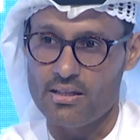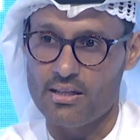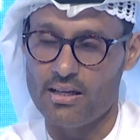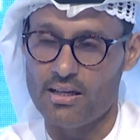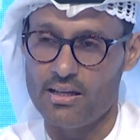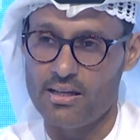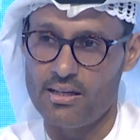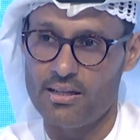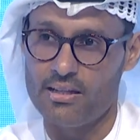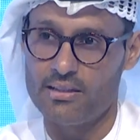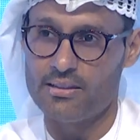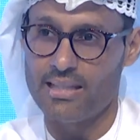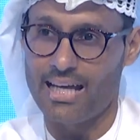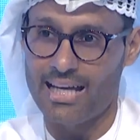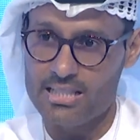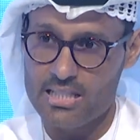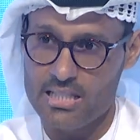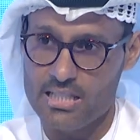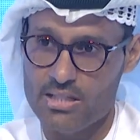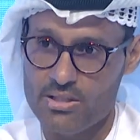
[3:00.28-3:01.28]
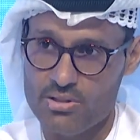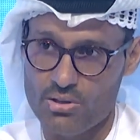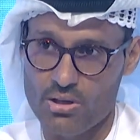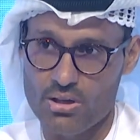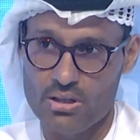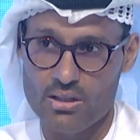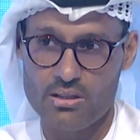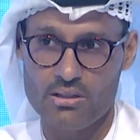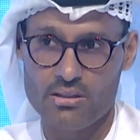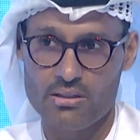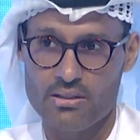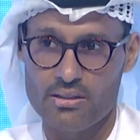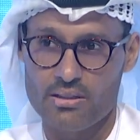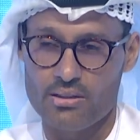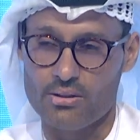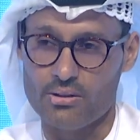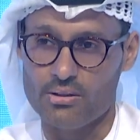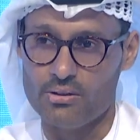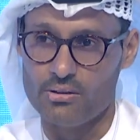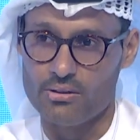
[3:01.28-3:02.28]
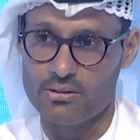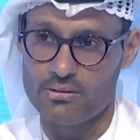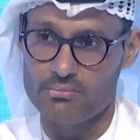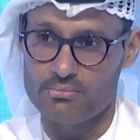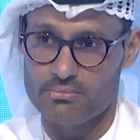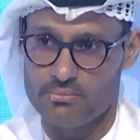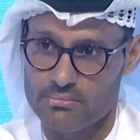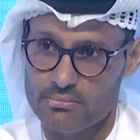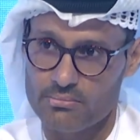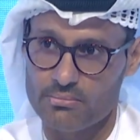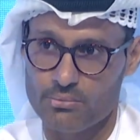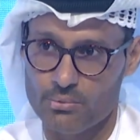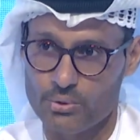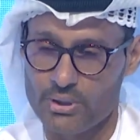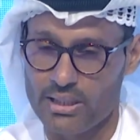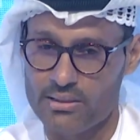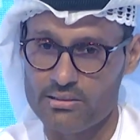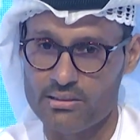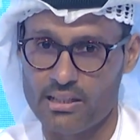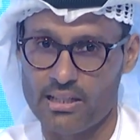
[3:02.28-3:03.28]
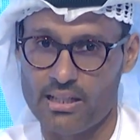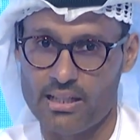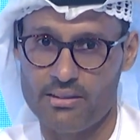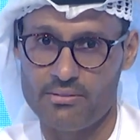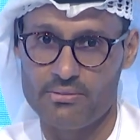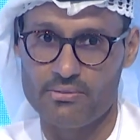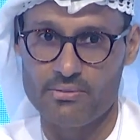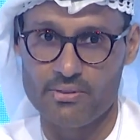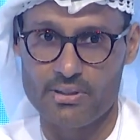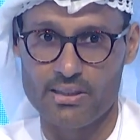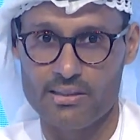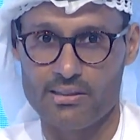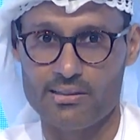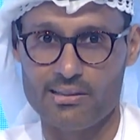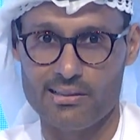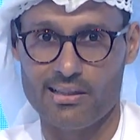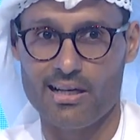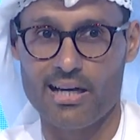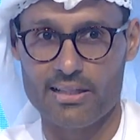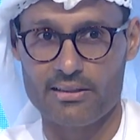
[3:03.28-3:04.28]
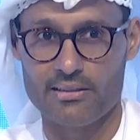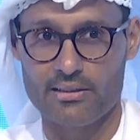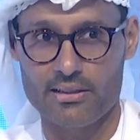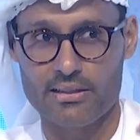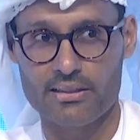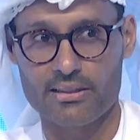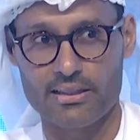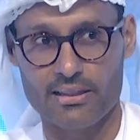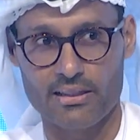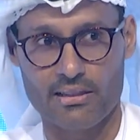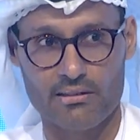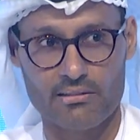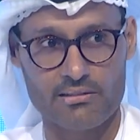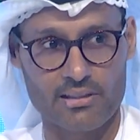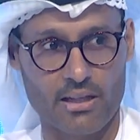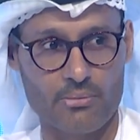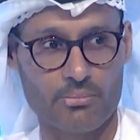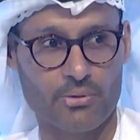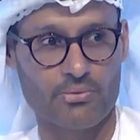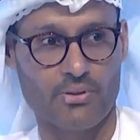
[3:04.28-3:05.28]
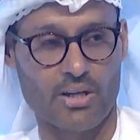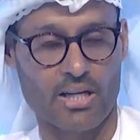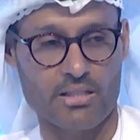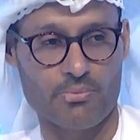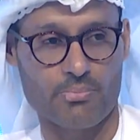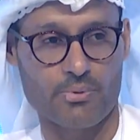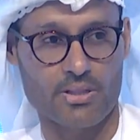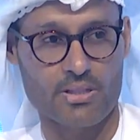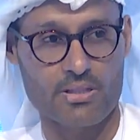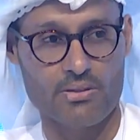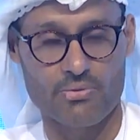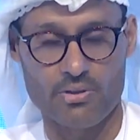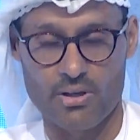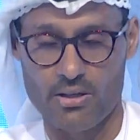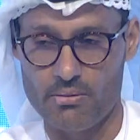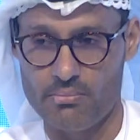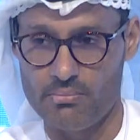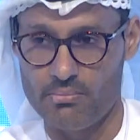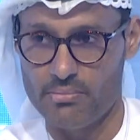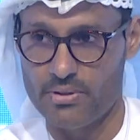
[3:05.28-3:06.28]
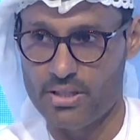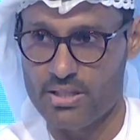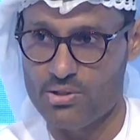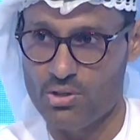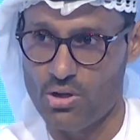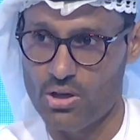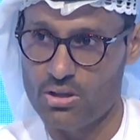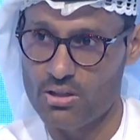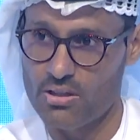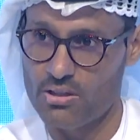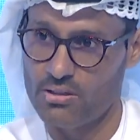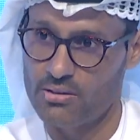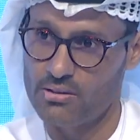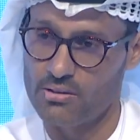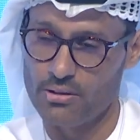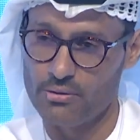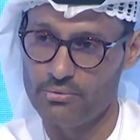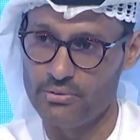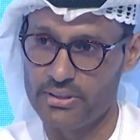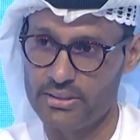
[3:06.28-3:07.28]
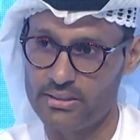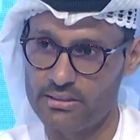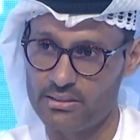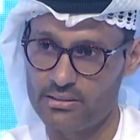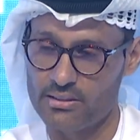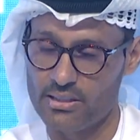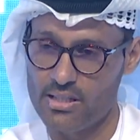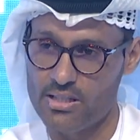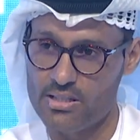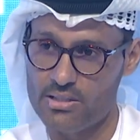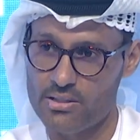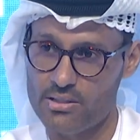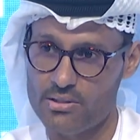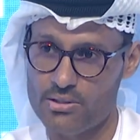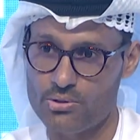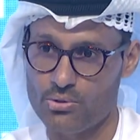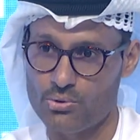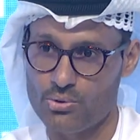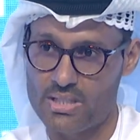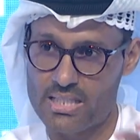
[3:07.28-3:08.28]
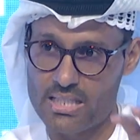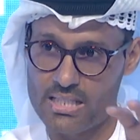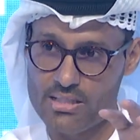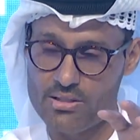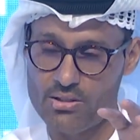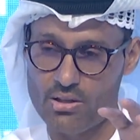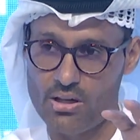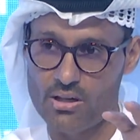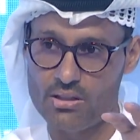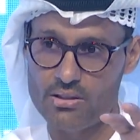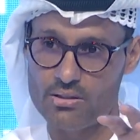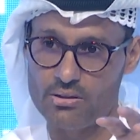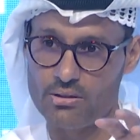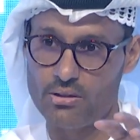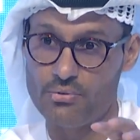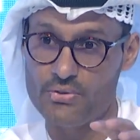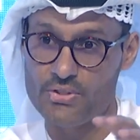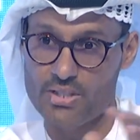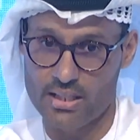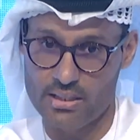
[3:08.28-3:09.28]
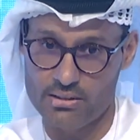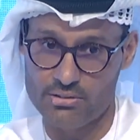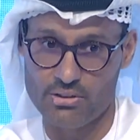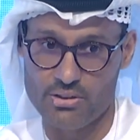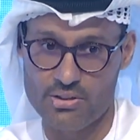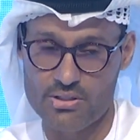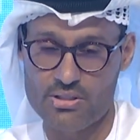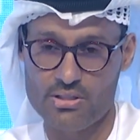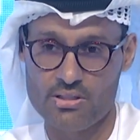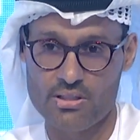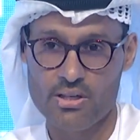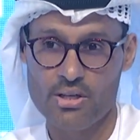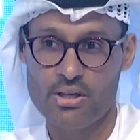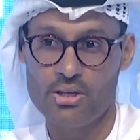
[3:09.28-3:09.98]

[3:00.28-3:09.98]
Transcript: And that CSOC, or we actually have a hierarchical type of aspects, from the SOC of entities, so CSOC of sectors,